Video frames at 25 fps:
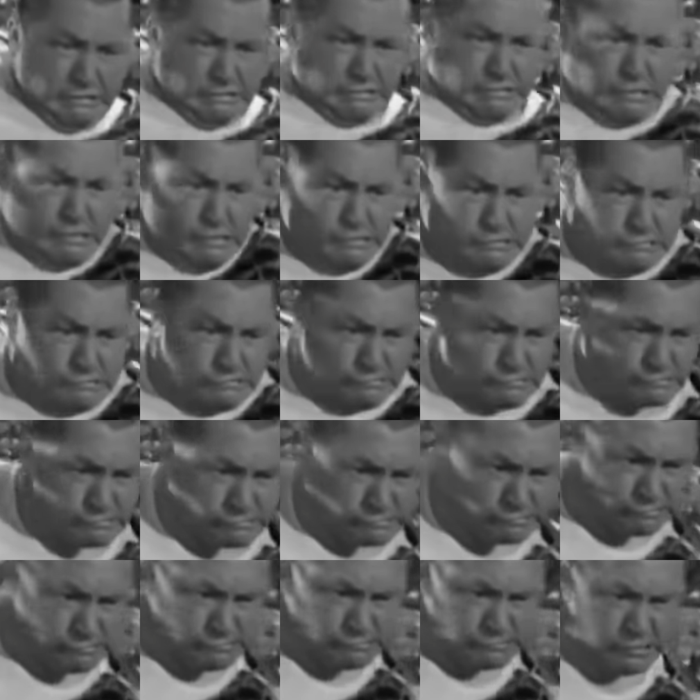remember
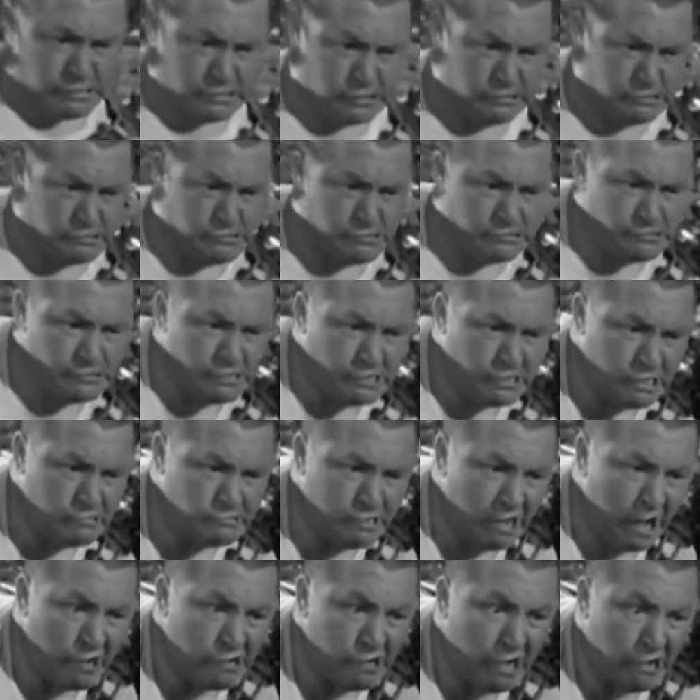even the simplest
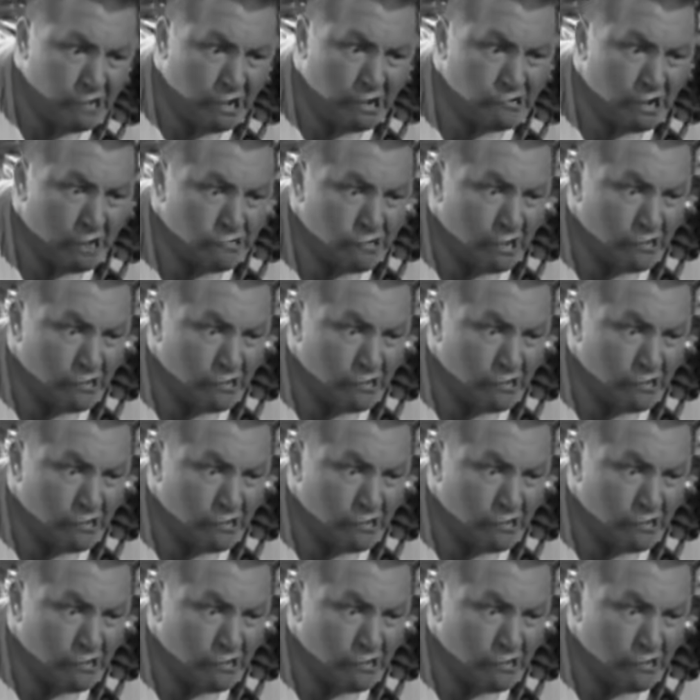dialogue.